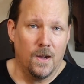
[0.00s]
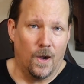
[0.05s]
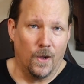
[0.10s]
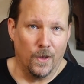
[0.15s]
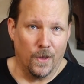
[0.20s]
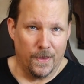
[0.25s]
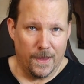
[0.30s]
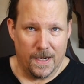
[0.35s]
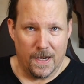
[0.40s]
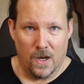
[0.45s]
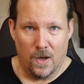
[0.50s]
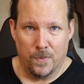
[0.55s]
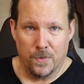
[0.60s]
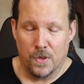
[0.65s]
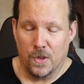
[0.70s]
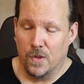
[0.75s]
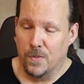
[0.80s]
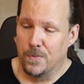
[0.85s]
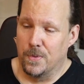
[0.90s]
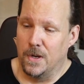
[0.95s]
All of that
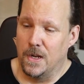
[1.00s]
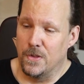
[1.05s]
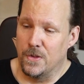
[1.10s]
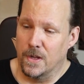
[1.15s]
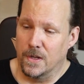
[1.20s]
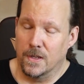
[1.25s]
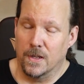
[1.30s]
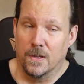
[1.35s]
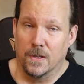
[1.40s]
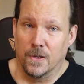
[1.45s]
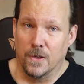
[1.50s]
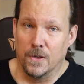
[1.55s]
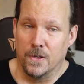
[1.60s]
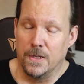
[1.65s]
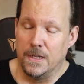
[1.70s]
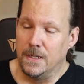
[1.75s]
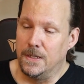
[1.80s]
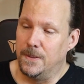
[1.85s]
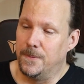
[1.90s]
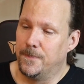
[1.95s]
helps this project a good
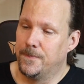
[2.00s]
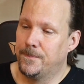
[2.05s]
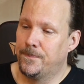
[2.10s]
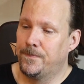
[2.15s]
deal.